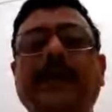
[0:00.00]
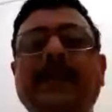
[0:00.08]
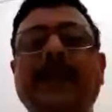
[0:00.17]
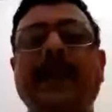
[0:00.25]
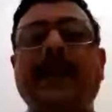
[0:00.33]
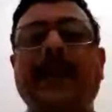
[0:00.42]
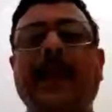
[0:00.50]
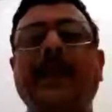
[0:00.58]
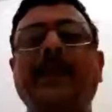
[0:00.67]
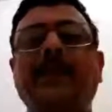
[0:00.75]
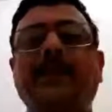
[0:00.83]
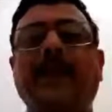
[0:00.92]
D
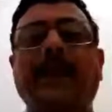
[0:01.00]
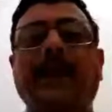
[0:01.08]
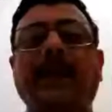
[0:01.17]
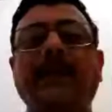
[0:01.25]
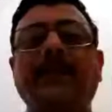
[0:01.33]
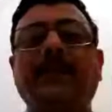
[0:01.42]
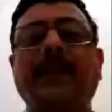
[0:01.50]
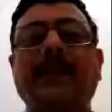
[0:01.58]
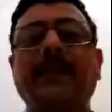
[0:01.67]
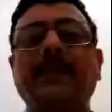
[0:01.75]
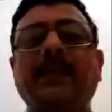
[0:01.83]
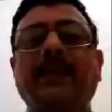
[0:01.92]
and N is varying.
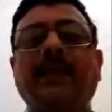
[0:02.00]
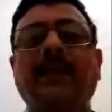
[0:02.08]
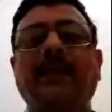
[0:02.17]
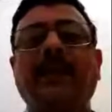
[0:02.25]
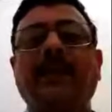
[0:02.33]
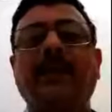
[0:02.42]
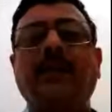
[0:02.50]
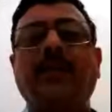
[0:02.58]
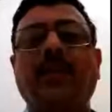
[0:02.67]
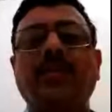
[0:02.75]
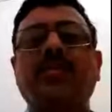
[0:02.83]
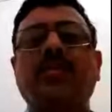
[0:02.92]
That is
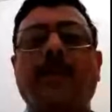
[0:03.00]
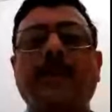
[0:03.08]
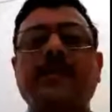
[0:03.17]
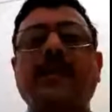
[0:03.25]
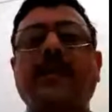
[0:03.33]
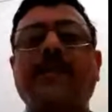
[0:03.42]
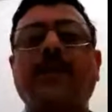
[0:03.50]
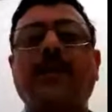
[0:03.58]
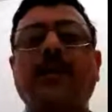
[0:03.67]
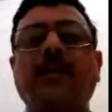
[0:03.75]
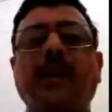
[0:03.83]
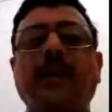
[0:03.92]
gross
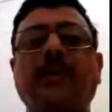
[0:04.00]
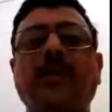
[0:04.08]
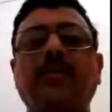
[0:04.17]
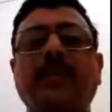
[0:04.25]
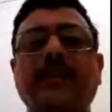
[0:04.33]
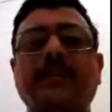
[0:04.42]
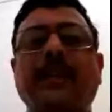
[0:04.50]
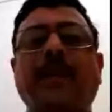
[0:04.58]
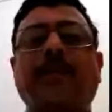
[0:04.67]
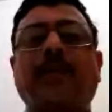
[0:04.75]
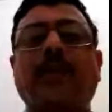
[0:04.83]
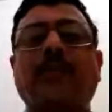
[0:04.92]
domestic product and gross
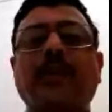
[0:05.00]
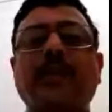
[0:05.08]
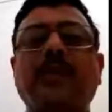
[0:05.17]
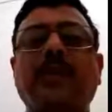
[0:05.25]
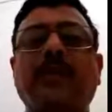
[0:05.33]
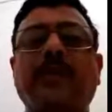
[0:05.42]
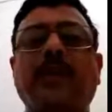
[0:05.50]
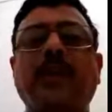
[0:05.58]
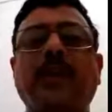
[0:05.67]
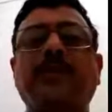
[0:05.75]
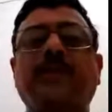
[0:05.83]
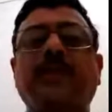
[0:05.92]
national product. What is the
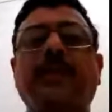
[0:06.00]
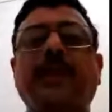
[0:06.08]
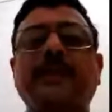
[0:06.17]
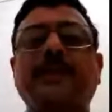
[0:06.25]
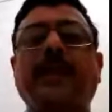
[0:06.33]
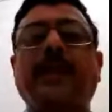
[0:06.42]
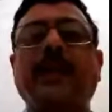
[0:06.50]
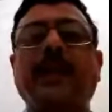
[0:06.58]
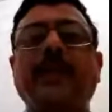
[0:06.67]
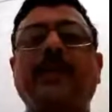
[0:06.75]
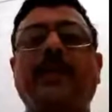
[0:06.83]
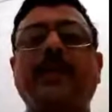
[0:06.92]
difference between
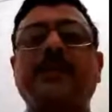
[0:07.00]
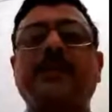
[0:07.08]
national and